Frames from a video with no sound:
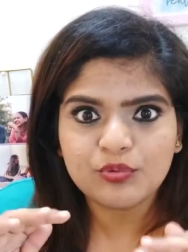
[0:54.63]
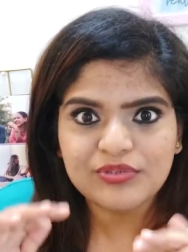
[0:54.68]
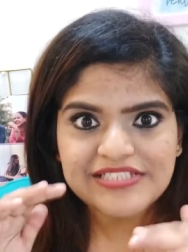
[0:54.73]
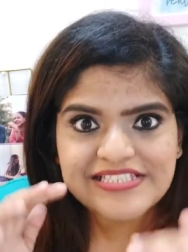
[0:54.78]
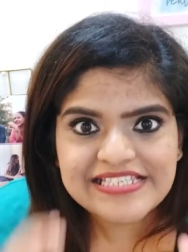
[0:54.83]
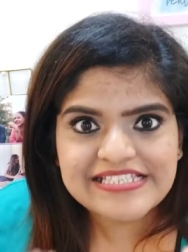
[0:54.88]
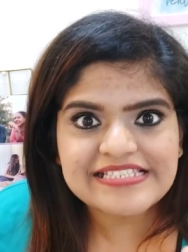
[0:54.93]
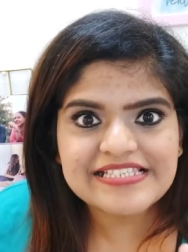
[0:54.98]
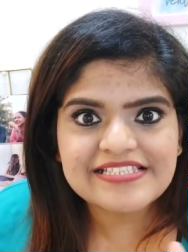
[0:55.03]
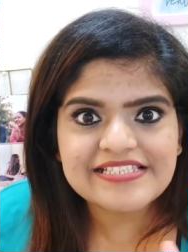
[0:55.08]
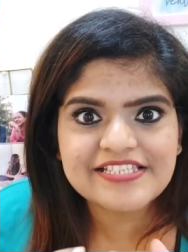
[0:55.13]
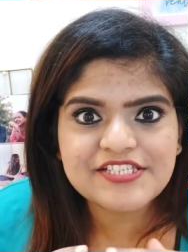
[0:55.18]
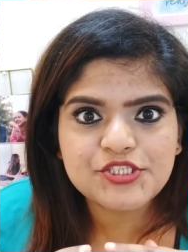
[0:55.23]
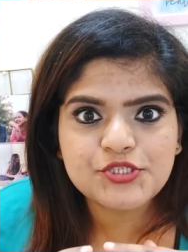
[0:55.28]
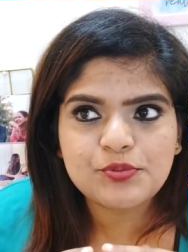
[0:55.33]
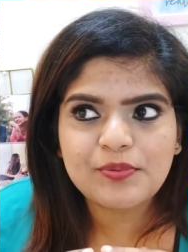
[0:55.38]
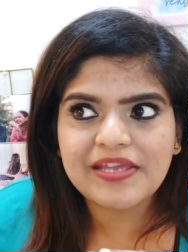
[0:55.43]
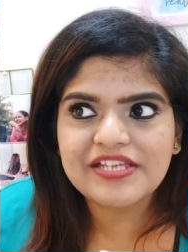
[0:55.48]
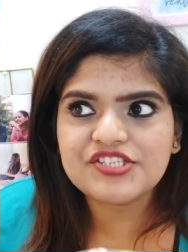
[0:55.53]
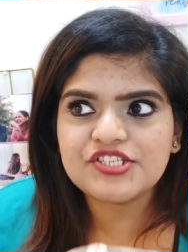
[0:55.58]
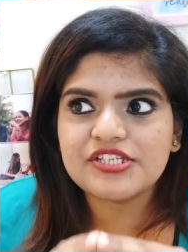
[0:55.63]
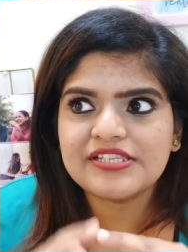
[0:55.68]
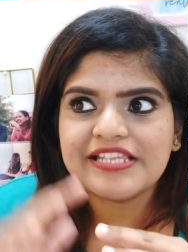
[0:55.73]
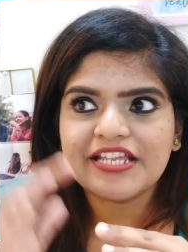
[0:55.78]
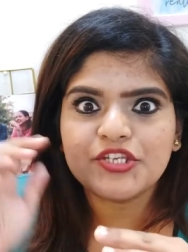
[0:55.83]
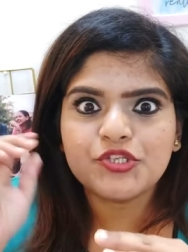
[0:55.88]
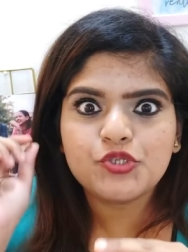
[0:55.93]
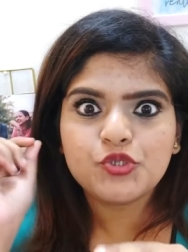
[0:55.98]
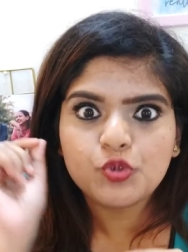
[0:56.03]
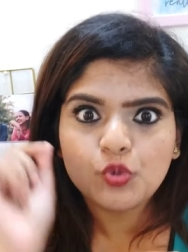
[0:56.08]
Now, this is the situation
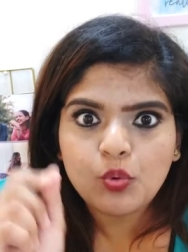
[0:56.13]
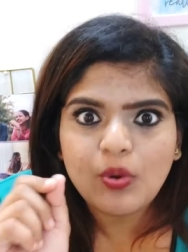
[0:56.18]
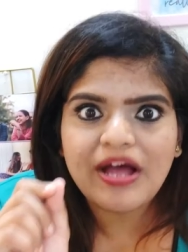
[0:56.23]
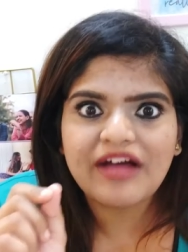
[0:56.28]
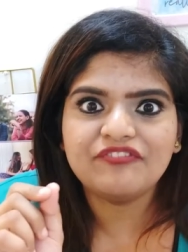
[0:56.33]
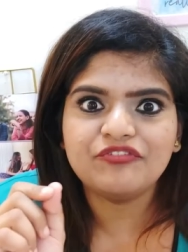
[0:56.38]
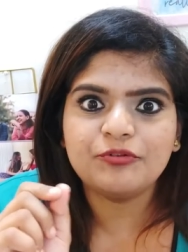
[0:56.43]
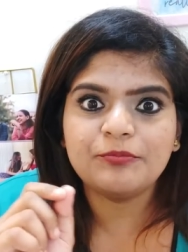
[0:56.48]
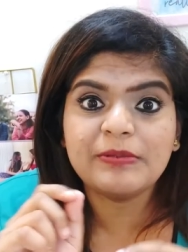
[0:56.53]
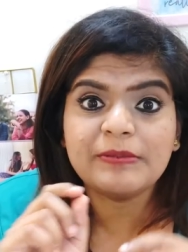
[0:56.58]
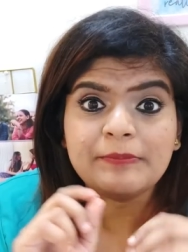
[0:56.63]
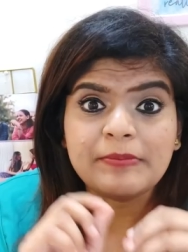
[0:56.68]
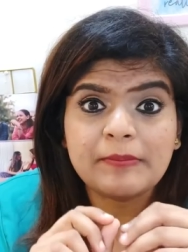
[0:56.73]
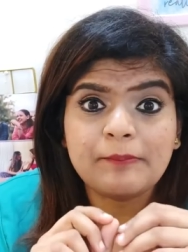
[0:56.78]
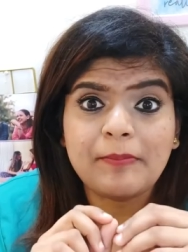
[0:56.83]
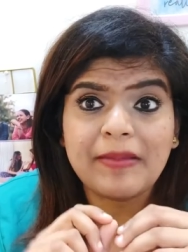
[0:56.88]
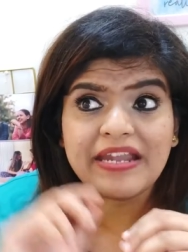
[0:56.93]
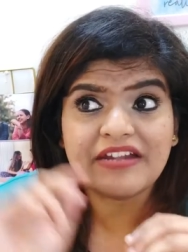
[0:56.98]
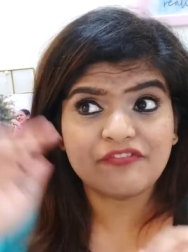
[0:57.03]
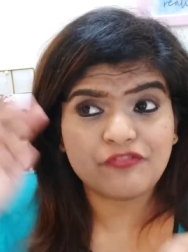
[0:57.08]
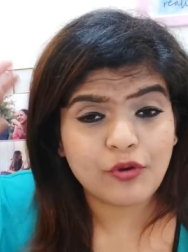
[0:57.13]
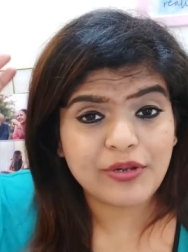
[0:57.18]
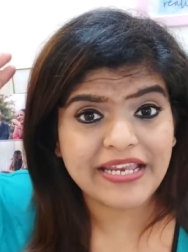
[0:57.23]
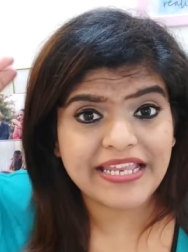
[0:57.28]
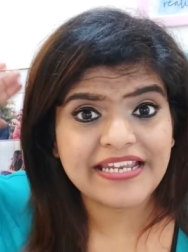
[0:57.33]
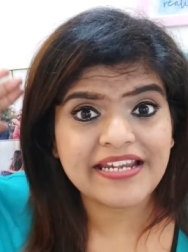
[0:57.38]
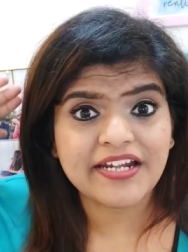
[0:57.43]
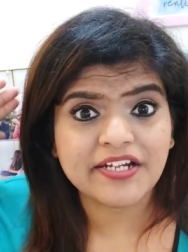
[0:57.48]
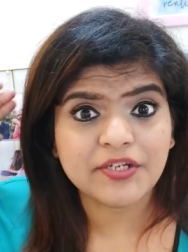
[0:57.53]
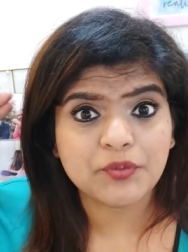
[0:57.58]
that you have to be prepared for
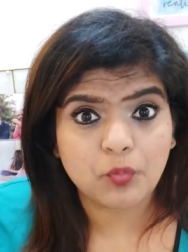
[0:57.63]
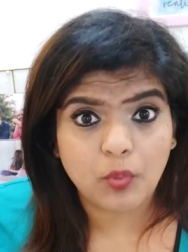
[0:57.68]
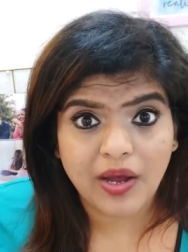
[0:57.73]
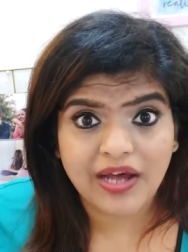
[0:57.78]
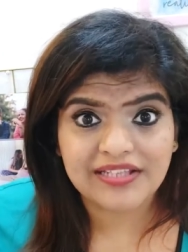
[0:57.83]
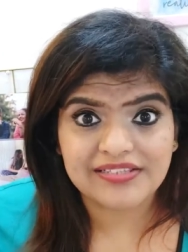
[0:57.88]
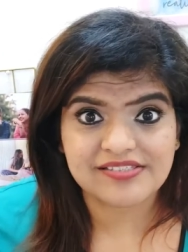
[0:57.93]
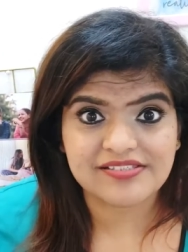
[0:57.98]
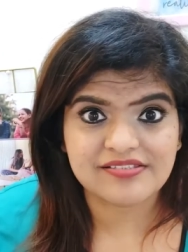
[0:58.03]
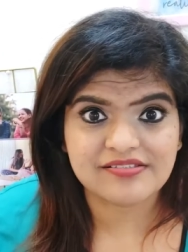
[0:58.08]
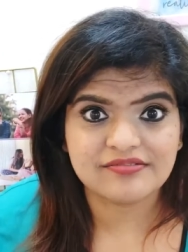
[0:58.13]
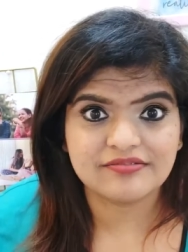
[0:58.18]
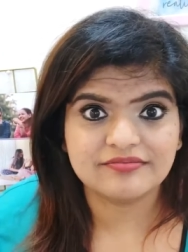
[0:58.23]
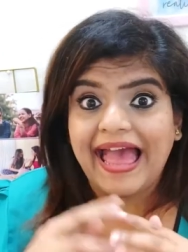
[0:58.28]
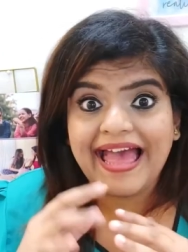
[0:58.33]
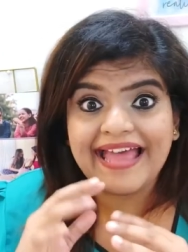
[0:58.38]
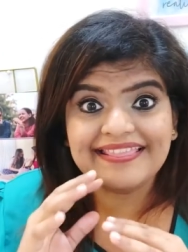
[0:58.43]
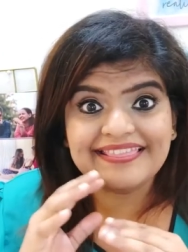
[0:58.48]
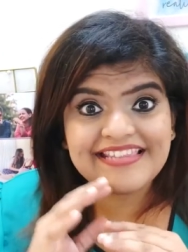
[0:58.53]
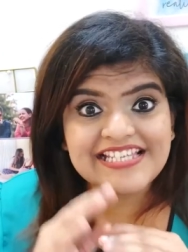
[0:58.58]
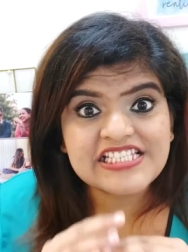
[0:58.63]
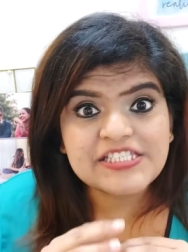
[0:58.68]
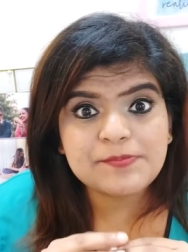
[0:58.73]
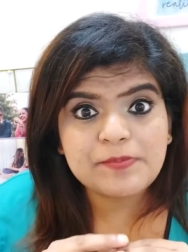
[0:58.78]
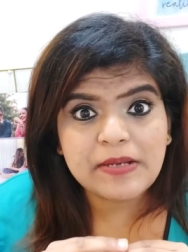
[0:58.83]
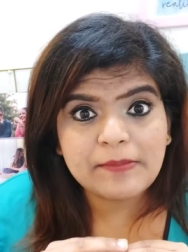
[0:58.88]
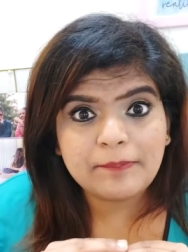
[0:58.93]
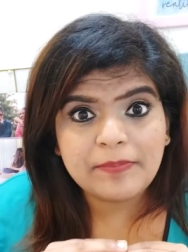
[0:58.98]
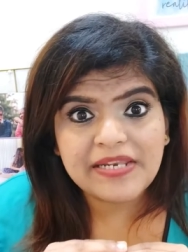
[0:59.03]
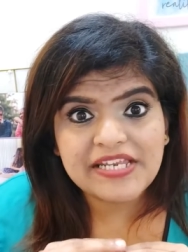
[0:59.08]
in advance. And
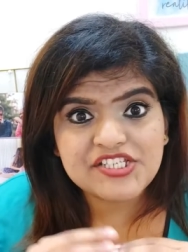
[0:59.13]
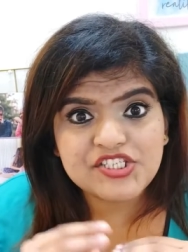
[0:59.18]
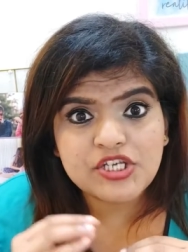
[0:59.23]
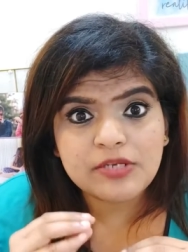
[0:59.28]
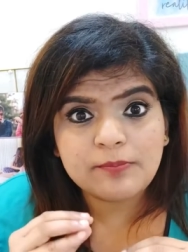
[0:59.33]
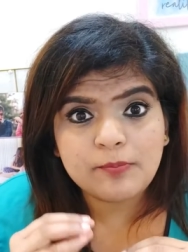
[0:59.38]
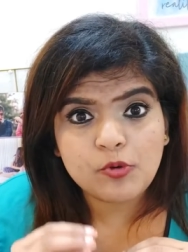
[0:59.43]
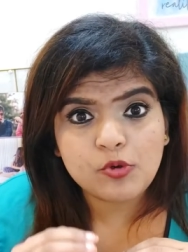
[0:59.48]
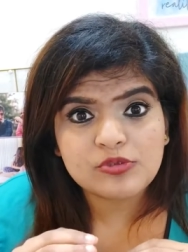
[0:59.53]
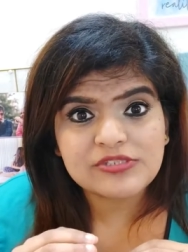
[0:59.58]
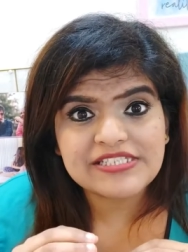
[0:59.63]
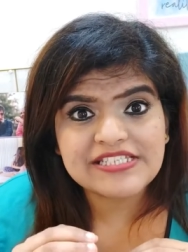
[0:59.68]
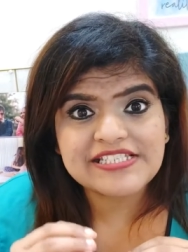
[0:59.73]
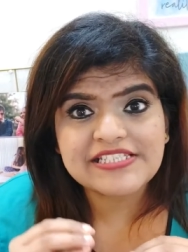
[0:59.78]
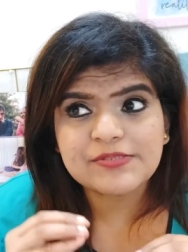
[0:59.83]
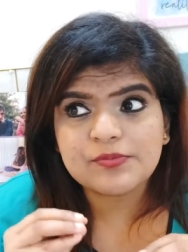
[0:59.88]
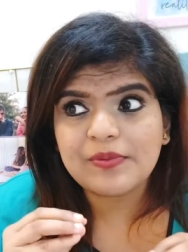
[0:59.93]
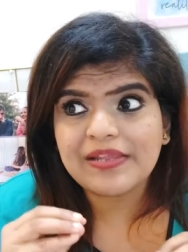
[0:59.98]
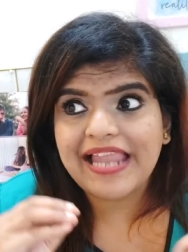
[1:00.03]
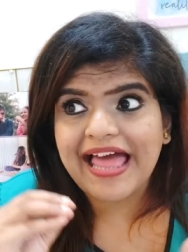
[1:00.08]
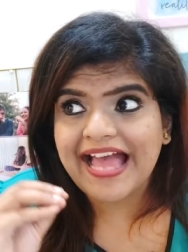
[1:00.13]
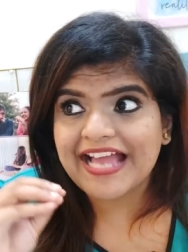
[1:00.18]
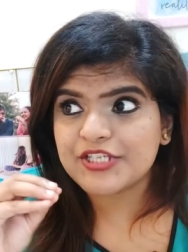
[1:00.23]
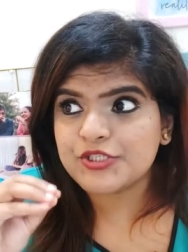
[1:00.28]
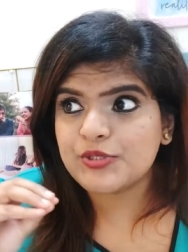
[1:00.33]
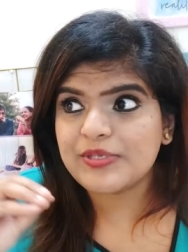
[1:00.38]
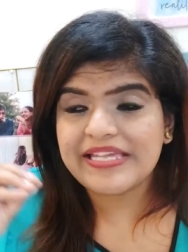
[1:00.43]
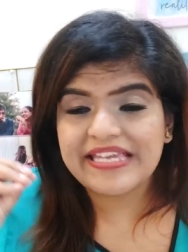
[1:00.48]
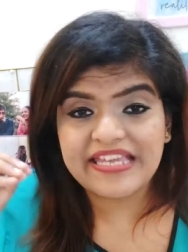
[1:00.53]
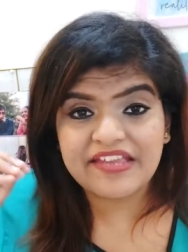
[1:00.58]
this preparation process will
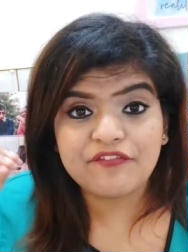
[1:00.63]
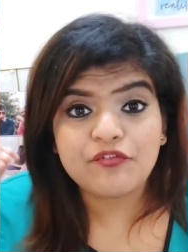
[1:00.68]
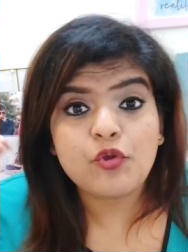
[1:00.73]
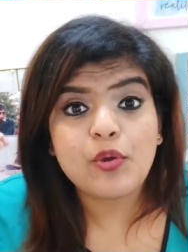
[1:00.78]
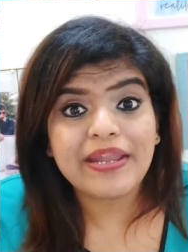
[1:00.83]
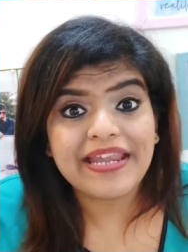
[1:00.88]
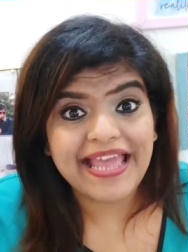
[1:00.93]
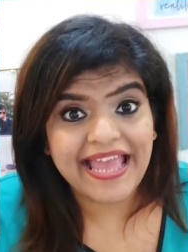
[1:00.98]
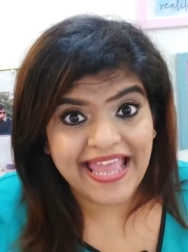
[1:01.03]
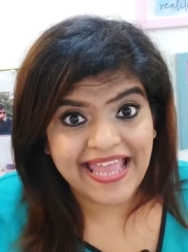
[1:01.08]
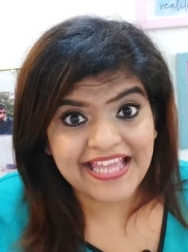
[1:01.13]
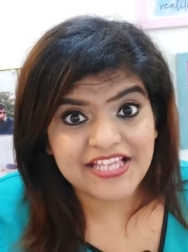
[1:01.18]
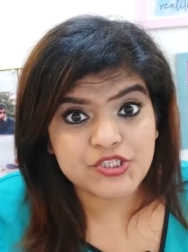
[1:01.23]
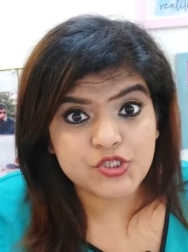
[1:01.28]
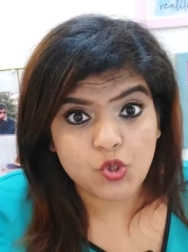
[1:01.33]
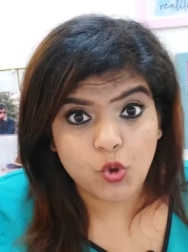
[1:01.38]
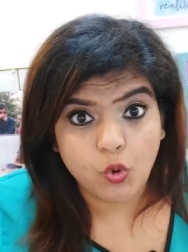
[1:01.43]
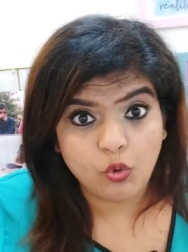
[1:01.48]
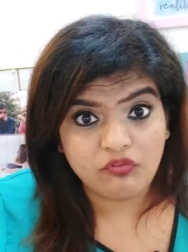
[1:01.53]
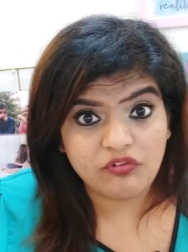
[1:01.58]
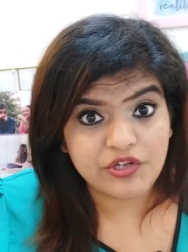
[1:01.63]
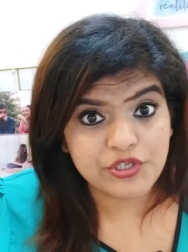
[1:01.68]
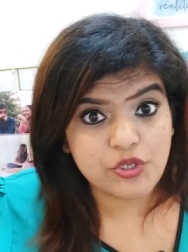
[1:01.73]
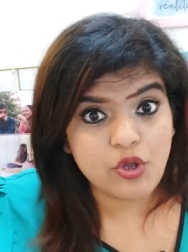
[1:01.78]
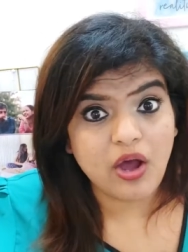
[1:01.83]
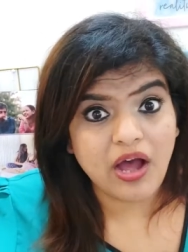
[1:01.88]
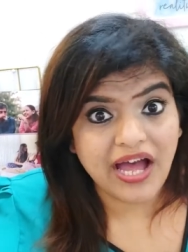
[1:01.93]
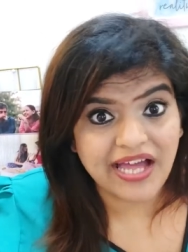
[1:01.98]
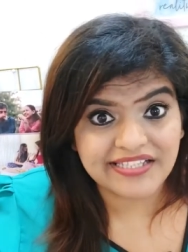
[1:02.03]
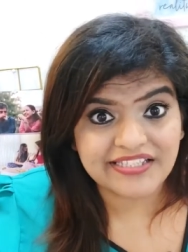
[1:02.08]
actually give you an edge over
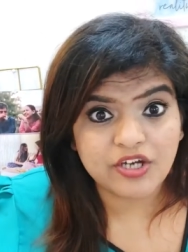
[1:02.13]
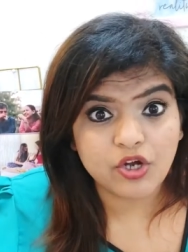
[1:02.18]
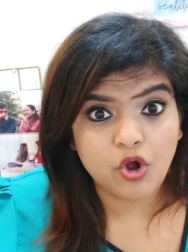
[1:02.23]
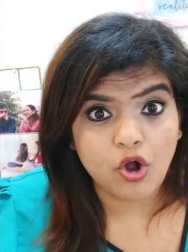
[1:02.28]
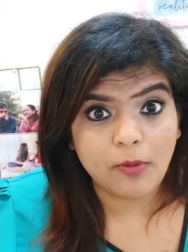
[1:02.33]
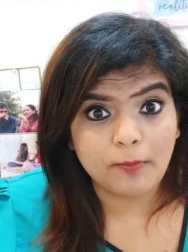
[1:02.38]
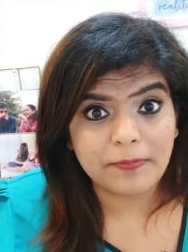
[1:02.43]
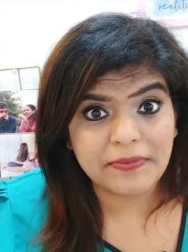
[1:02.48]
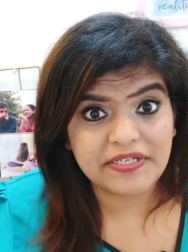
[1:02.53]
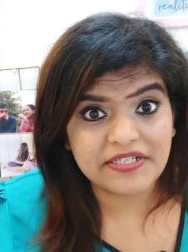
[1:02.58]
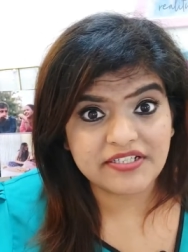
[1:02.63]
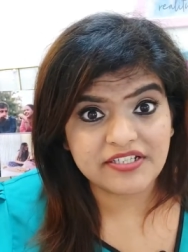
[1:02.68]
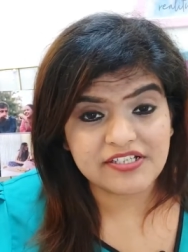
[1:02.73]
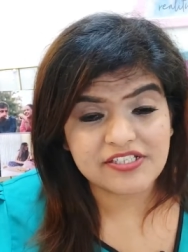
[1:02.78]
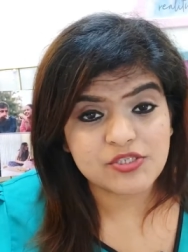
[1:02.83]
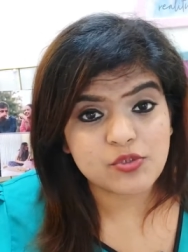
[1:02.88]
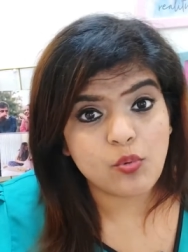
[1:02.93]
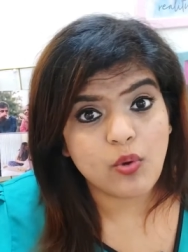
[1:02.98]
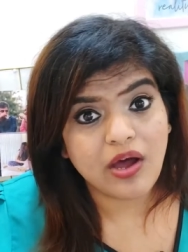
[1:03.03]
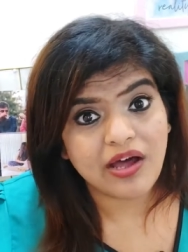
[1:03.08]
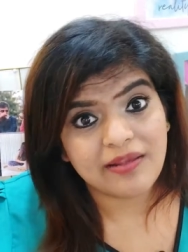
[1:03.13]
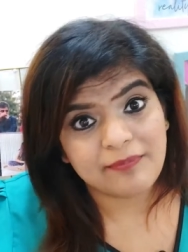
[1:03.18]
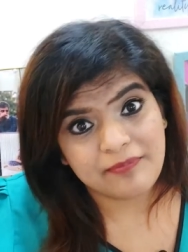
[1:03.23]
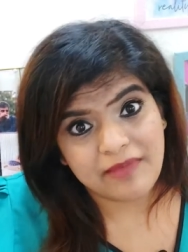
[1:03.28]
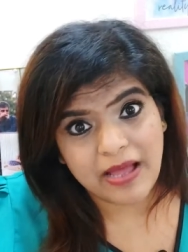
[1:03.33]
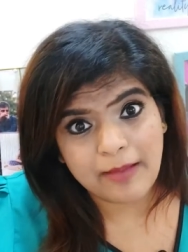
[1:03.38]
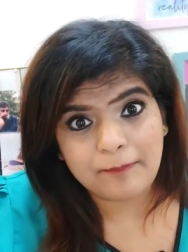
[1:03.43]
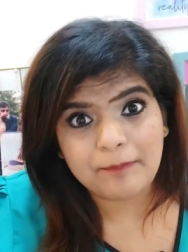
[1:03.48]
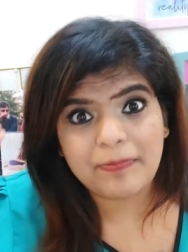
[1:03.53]
your other competitors who are